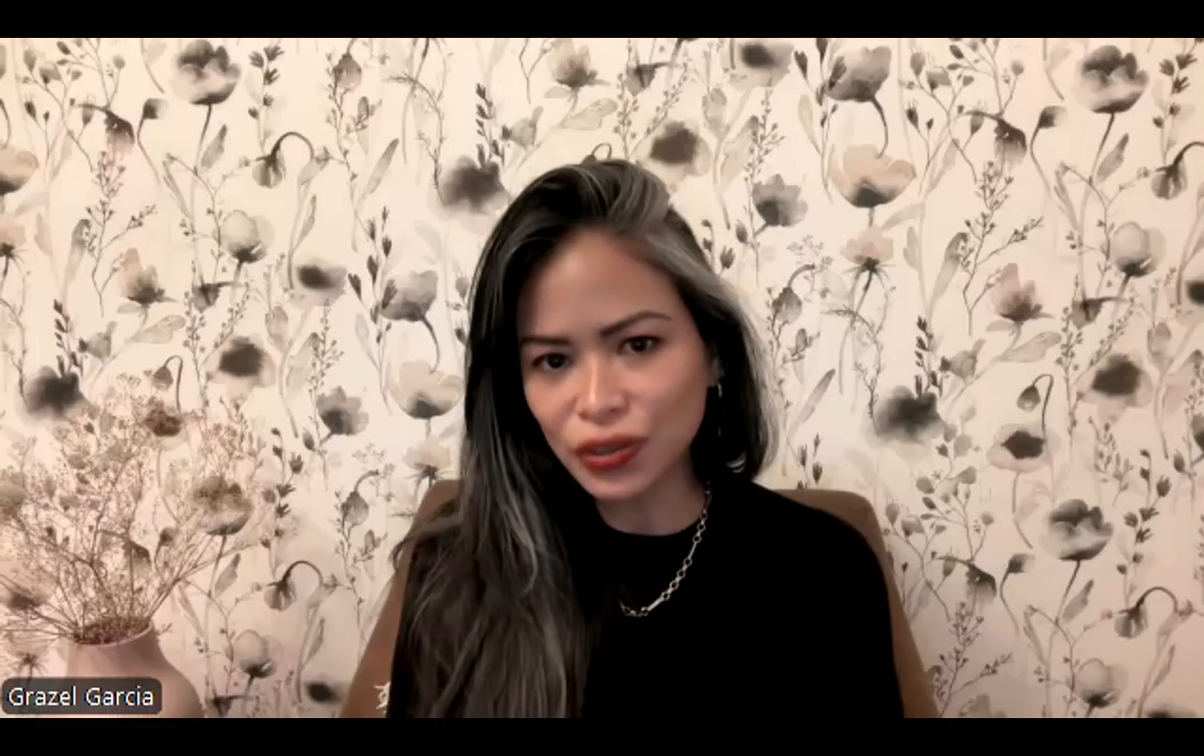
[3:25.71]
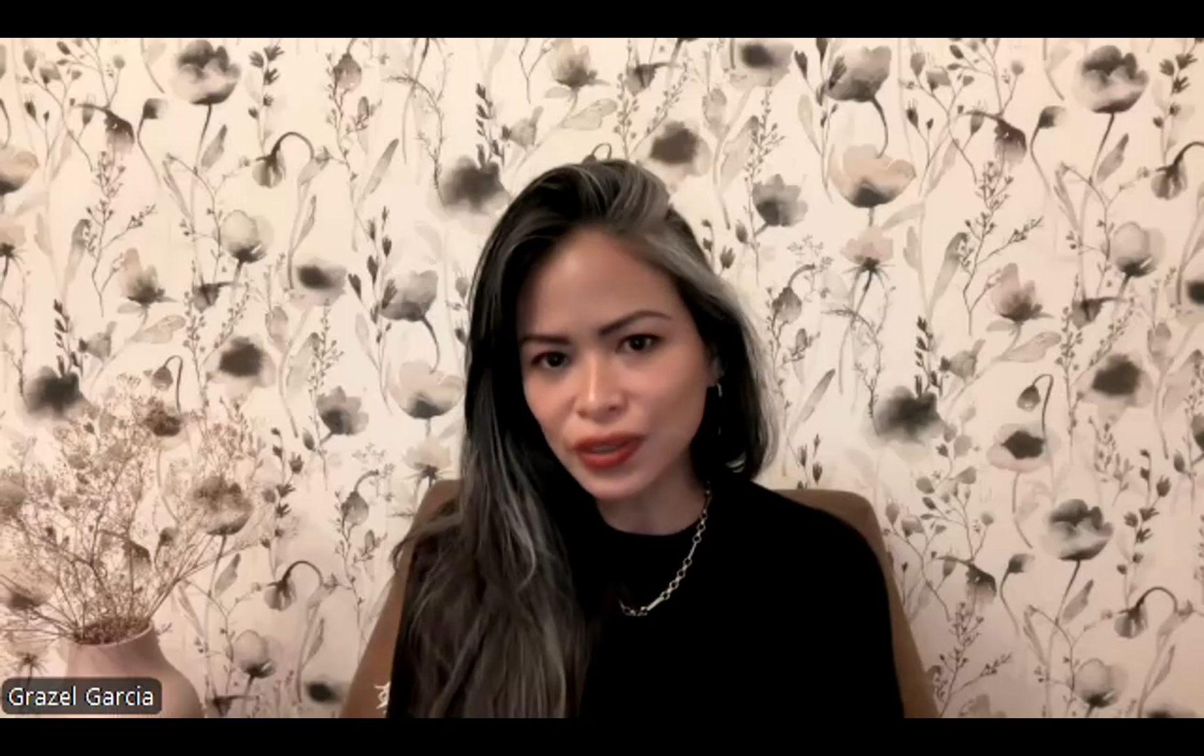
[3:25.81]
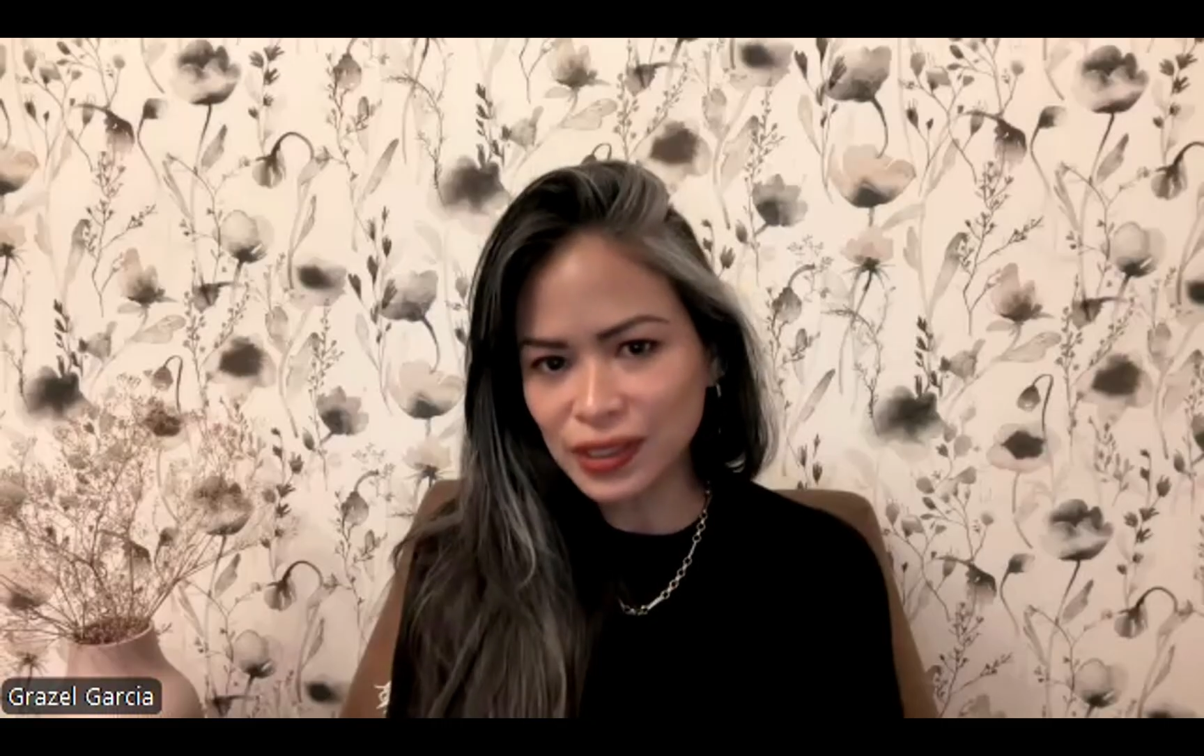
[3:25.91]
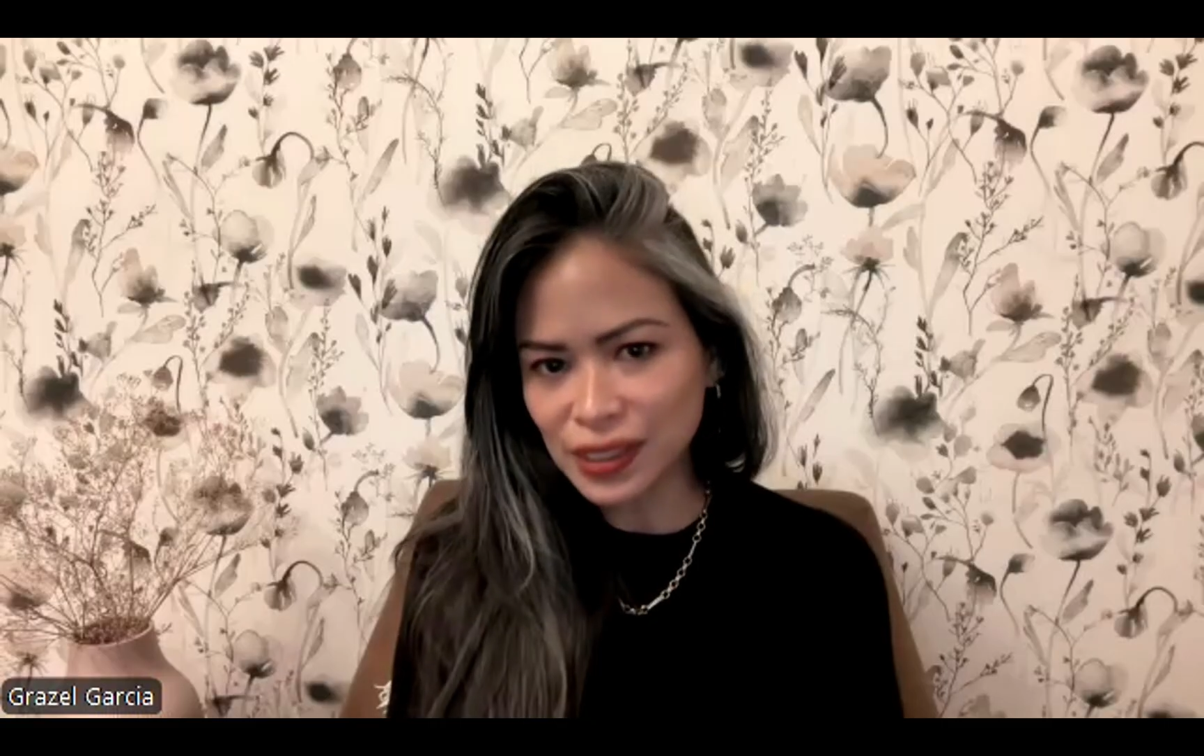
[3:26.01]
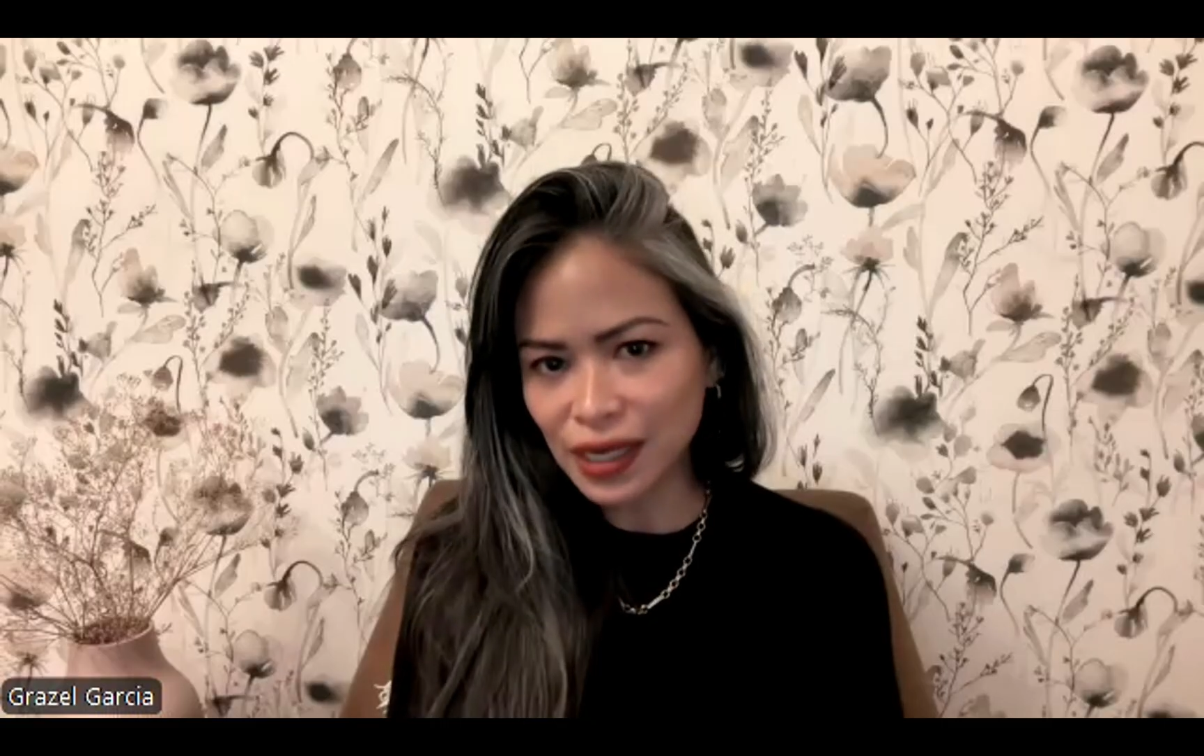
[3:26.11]

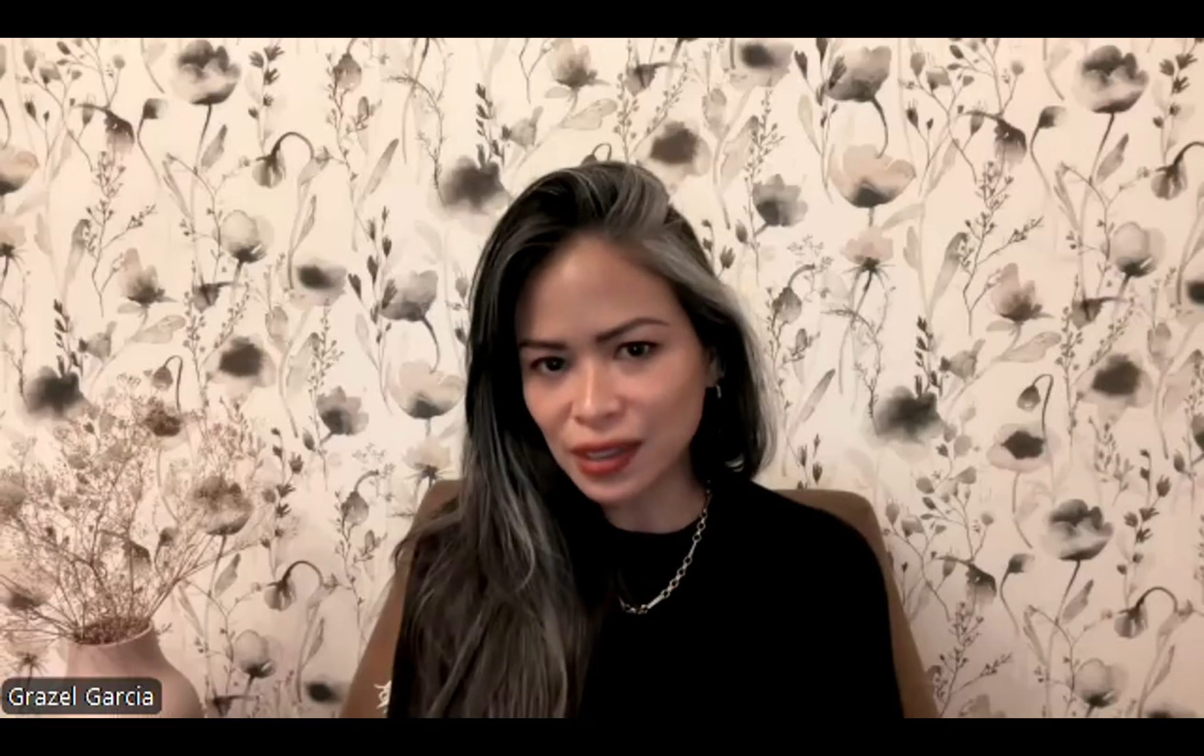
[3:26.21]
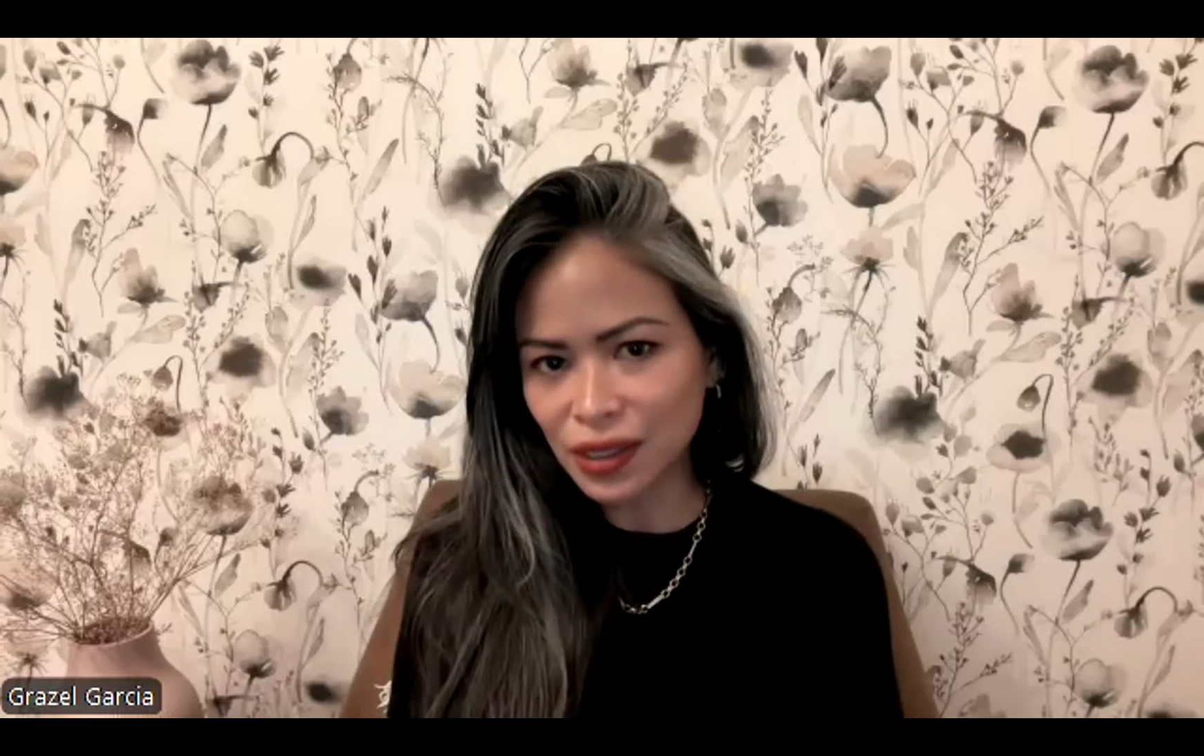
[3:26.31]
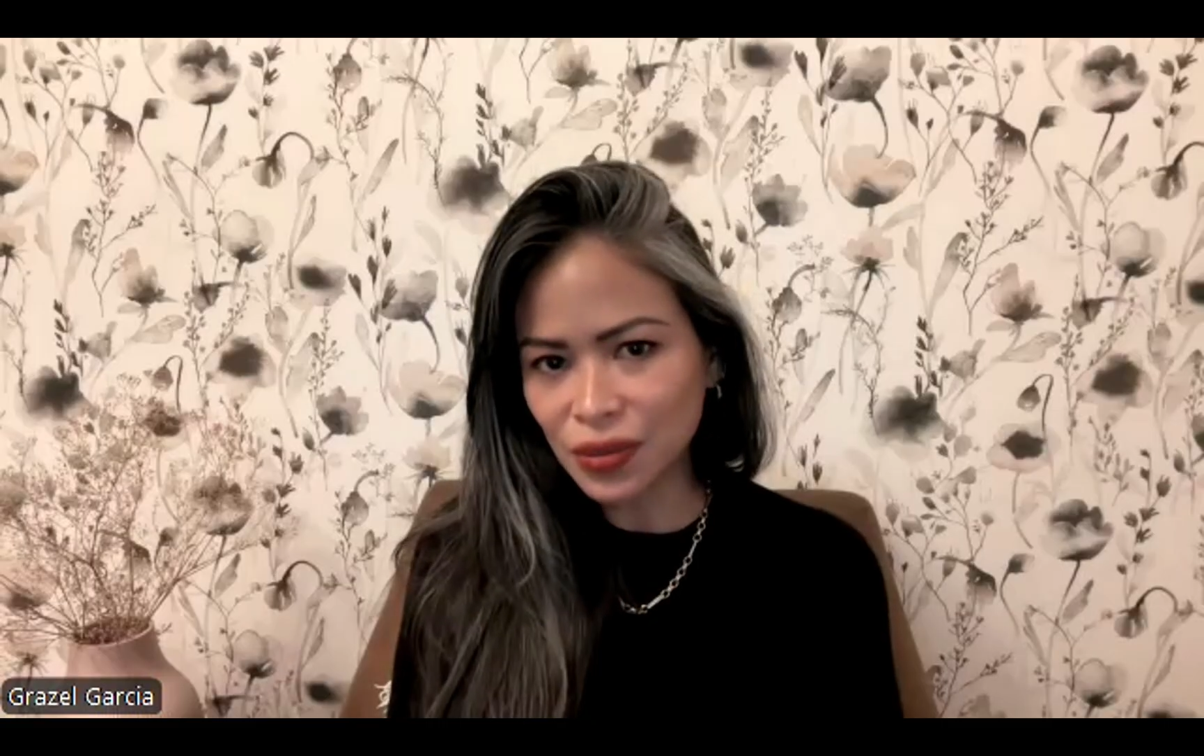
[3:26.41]
exactly